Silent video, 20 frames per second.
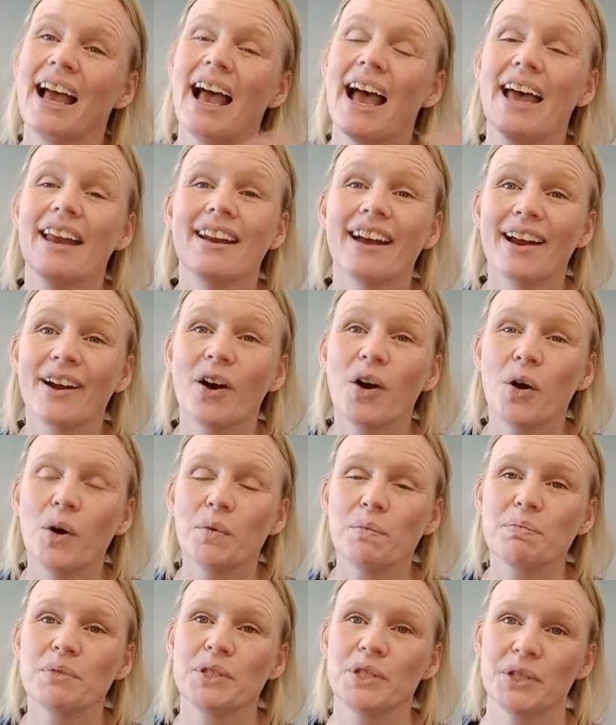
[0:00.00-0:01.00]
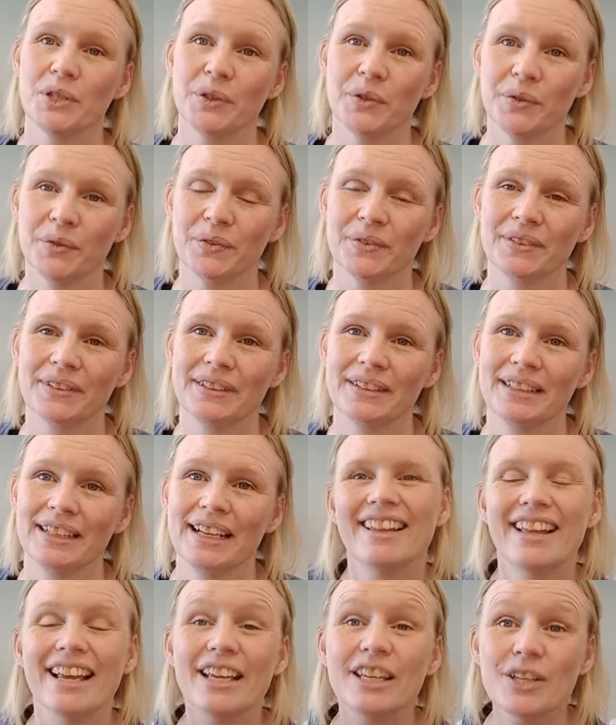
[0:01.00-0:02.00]
And I hope too,
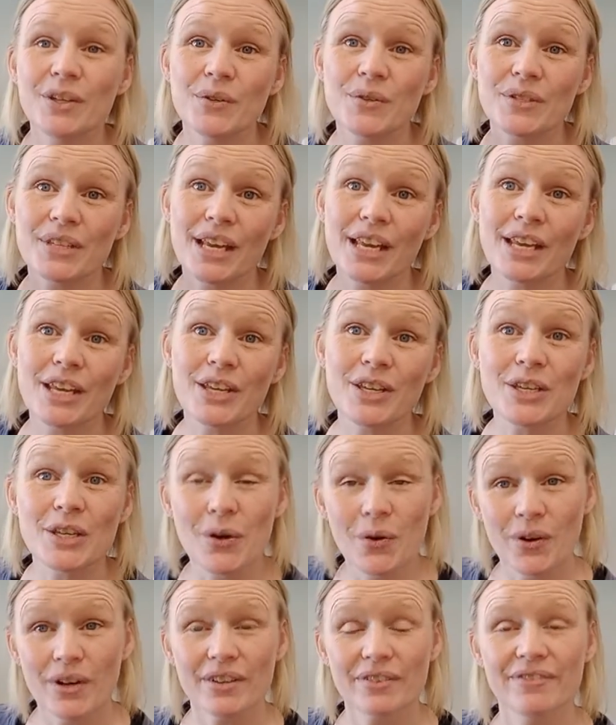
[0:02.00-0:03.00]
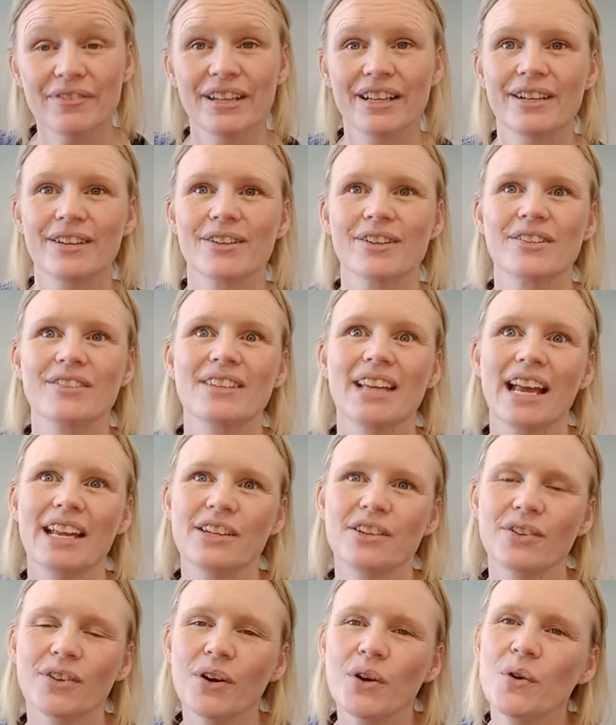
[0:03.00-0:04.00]
that using your fingers
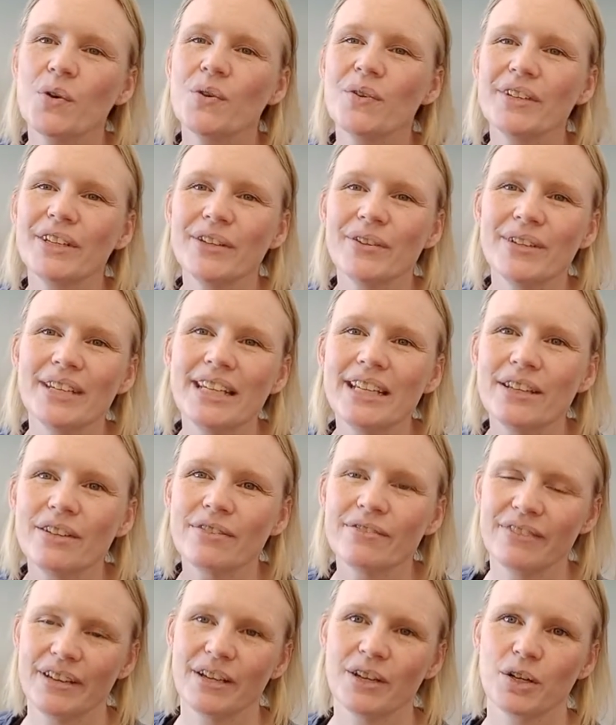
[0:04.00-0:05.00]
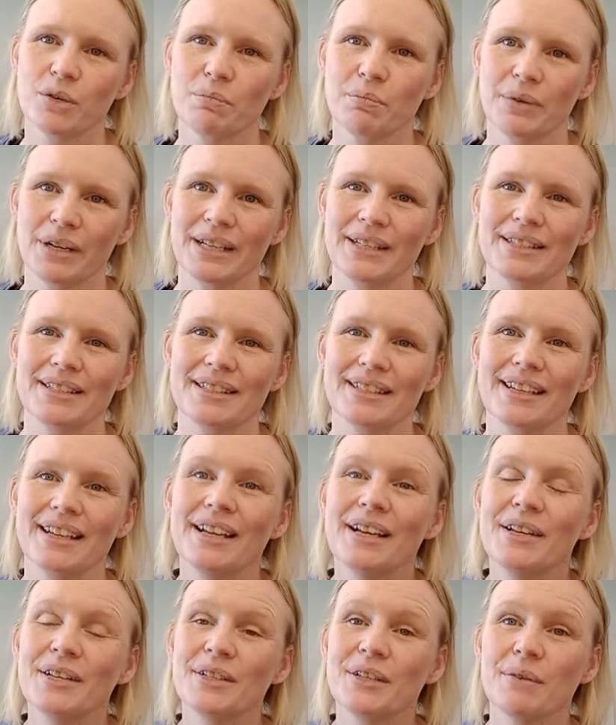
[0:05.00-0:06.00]
and your own unique fingerprints
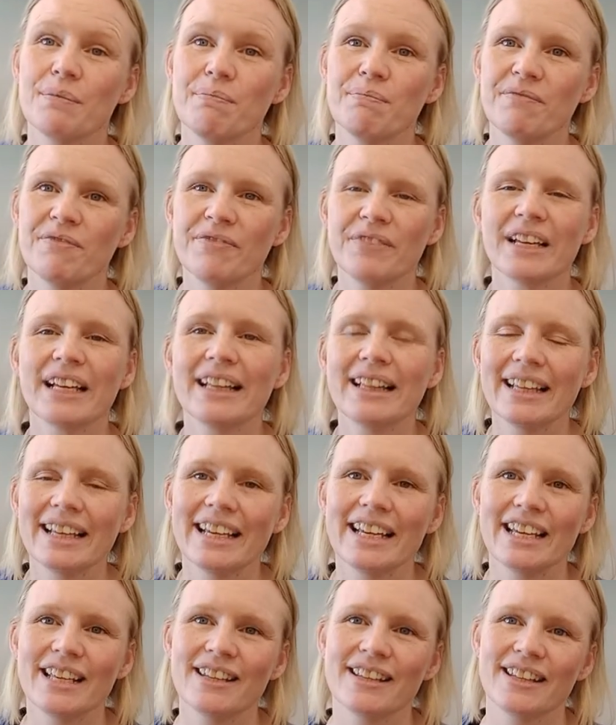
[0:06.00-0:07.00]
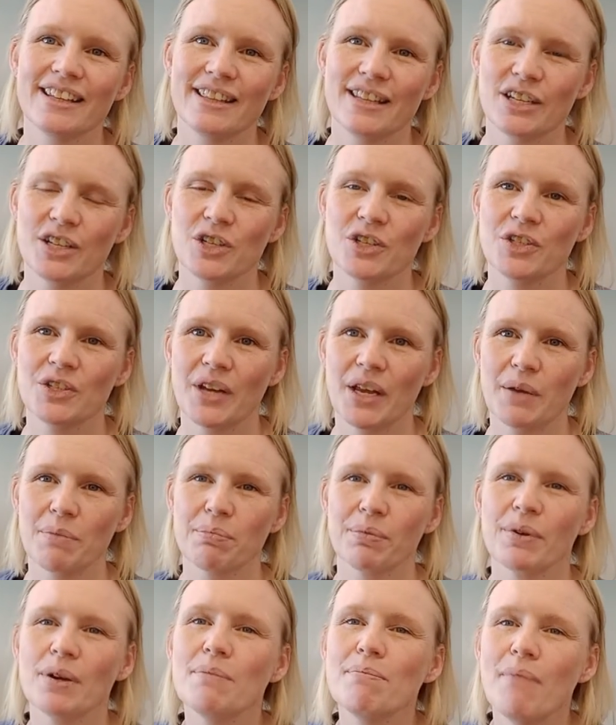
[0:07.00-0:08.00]
to fill in this shape
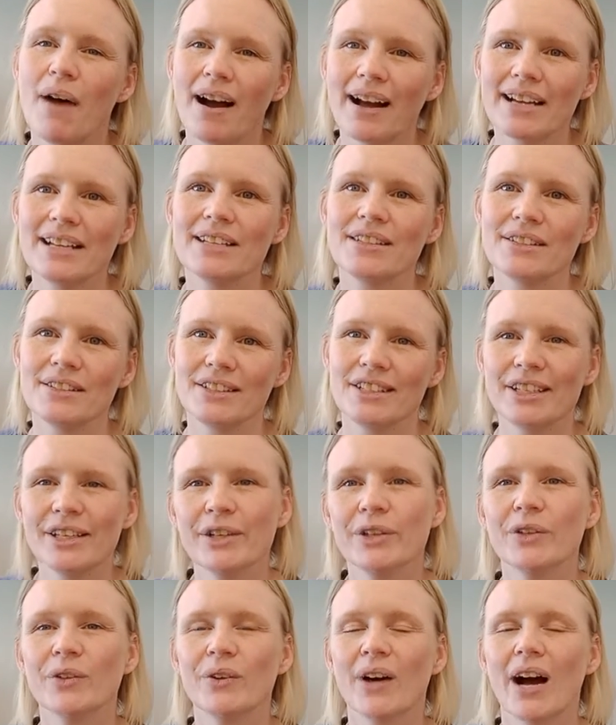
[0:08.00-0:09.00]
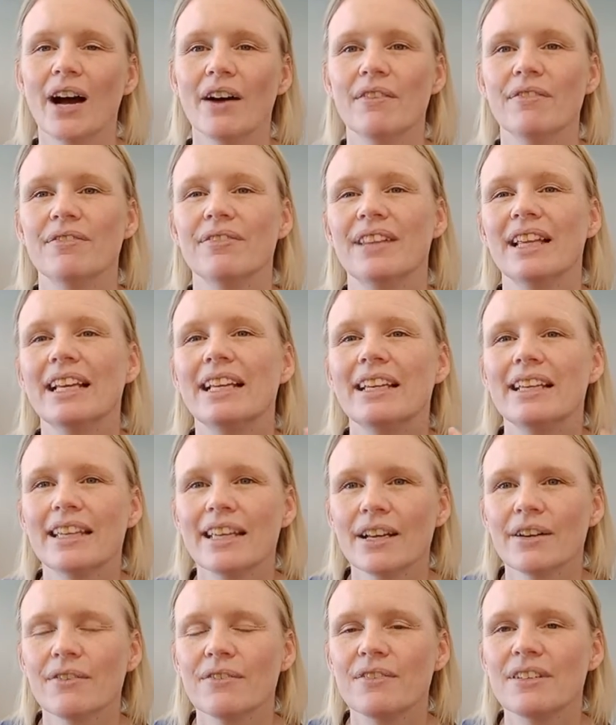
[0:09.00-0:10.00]
reminds you of the
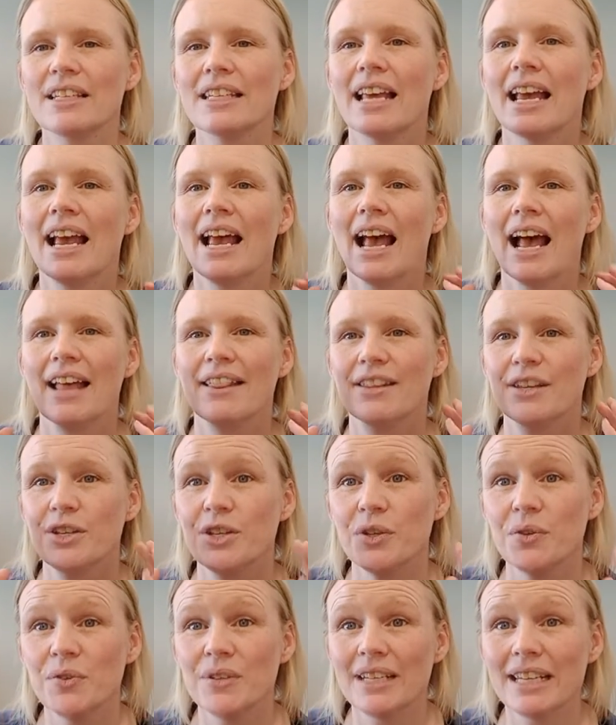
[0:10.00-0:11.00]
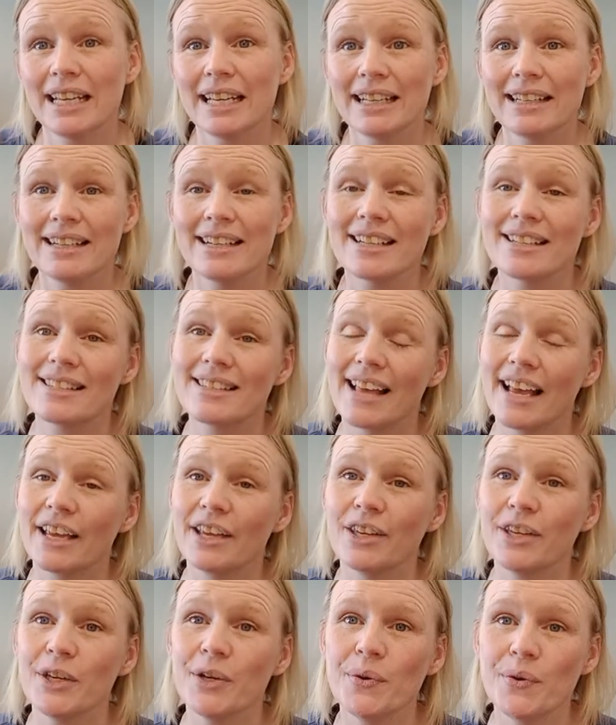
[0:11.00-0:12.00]
gift and the uniqueness that
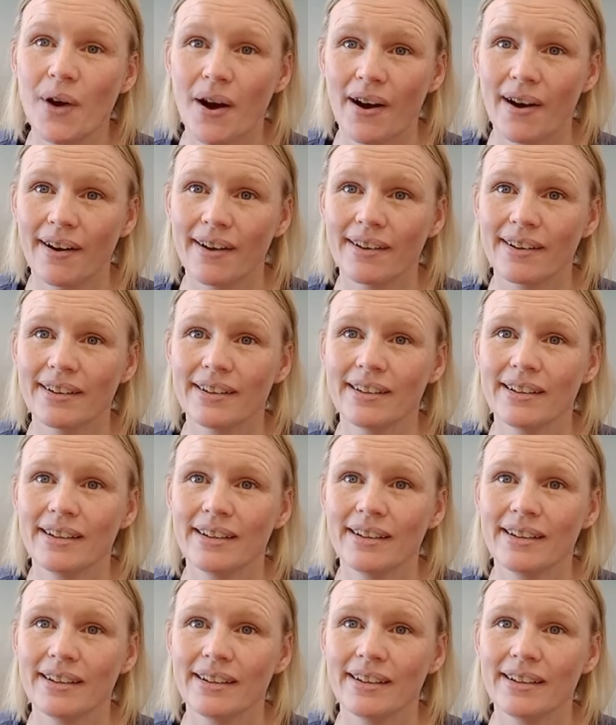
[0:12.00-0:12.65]
you are,